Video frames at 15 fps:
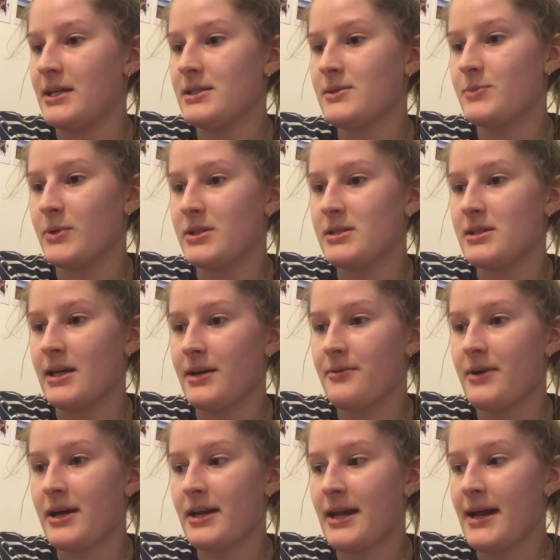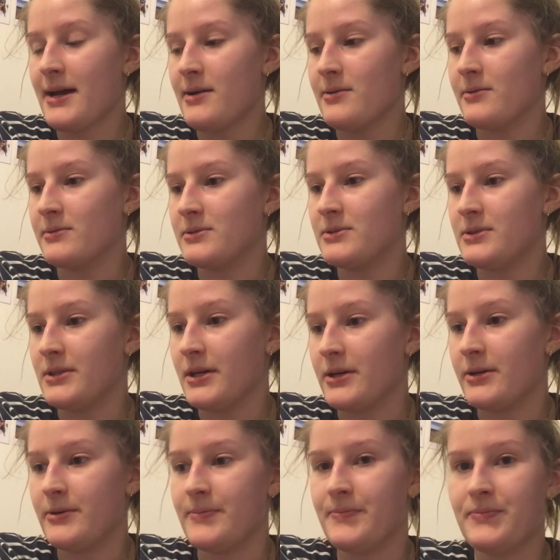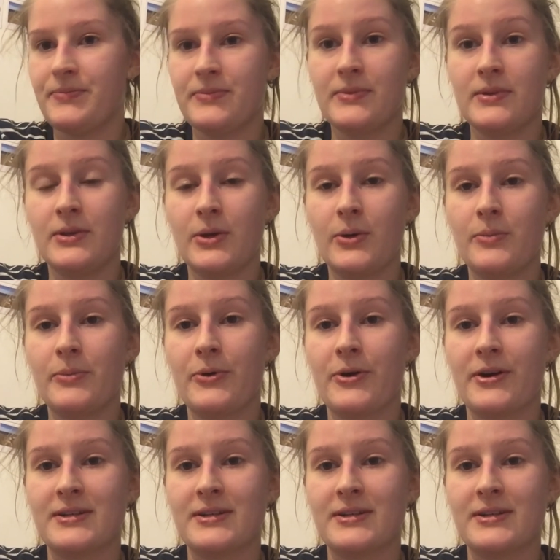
So no more snacking on the train.